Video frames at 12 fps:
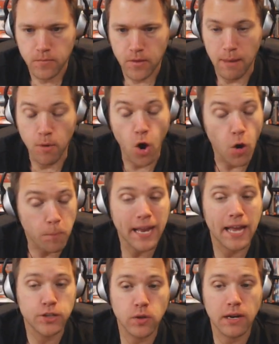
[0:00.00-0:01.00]
I'm hoping
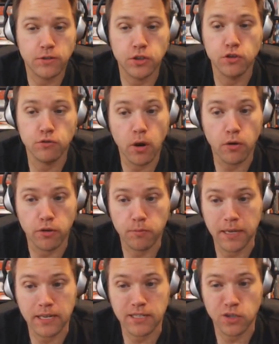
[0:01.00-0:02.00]
I don't have to do both,
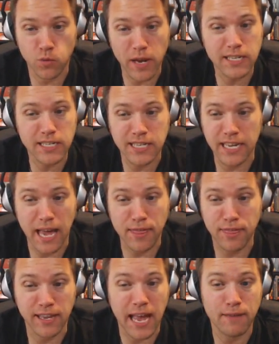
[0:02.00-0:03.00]
because the race thing, I
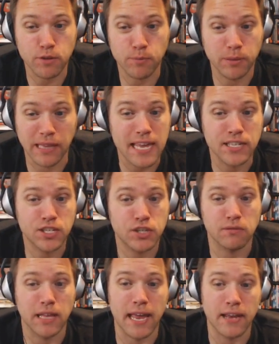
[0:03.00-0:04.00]
think I have to place,
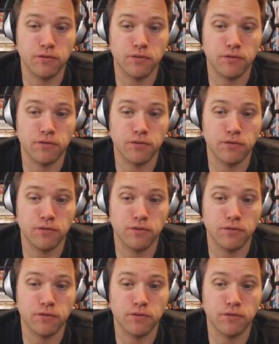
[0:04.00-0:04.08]
like,